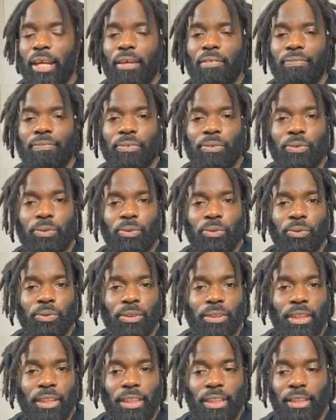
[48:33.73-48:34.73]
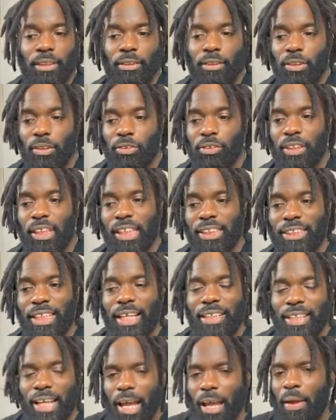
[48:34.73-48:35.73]
canned foods and
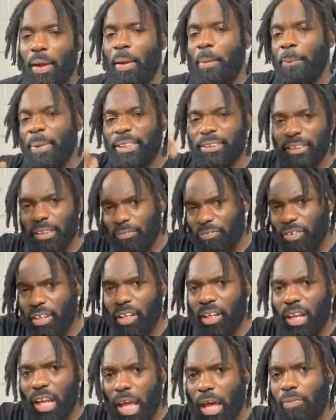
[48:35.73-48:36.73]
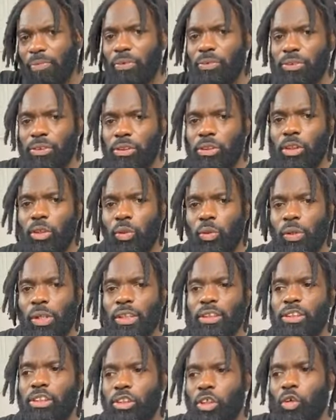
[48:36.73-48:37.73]
things like that, but it's different levels
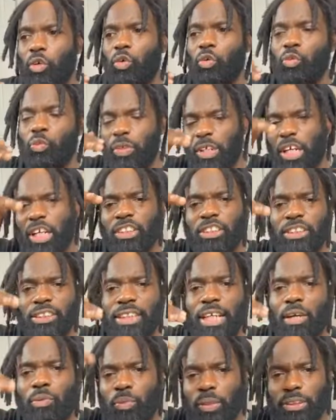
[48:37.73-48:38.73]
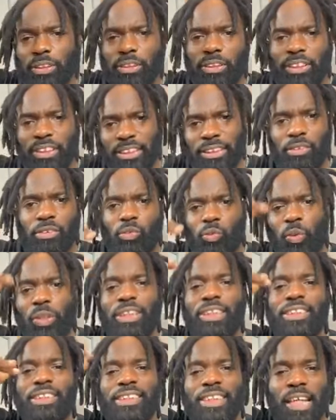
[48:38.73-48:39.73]
to it. So we'll understand
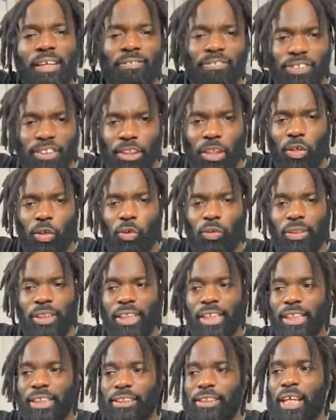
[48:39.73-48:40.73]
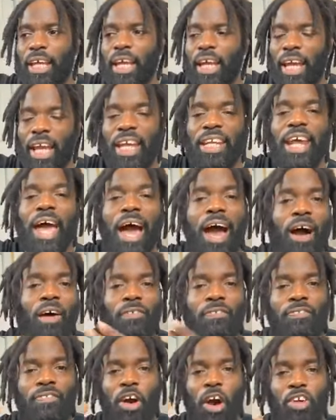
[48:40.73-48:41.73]
what the safe zone is and
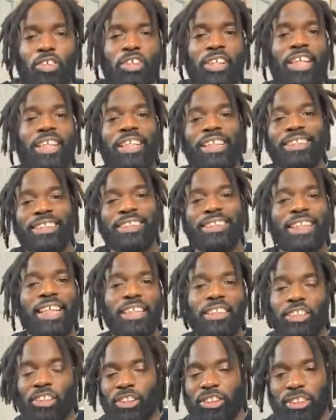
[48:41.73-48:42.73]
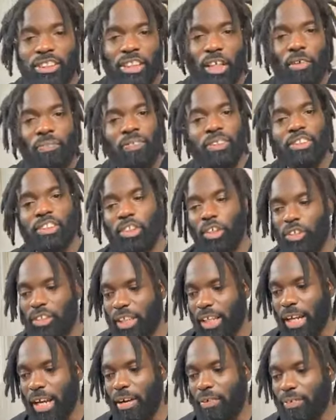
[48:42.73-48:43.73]
how far you can extend yourself in
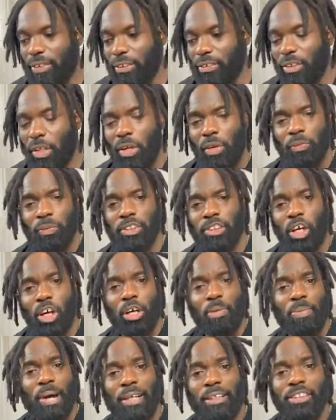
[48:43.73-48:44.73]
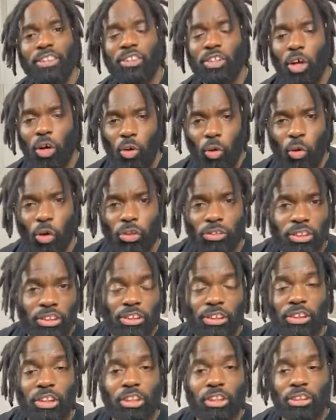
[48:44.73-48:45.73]
certain areas. We talk about the salt, oils,
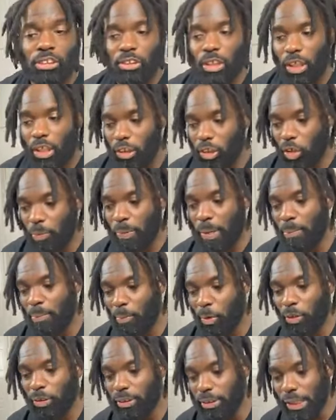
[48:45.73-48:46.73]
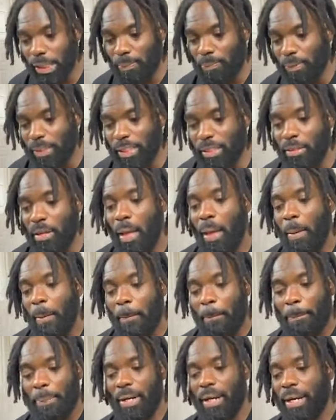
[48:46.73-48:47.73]
and sugars a little bit more deeply,
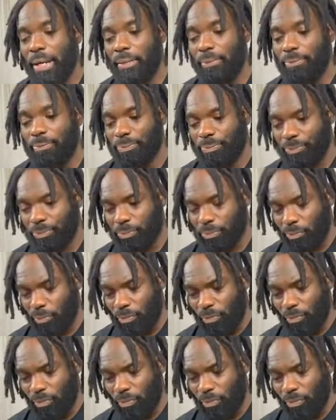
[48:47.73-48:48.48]
but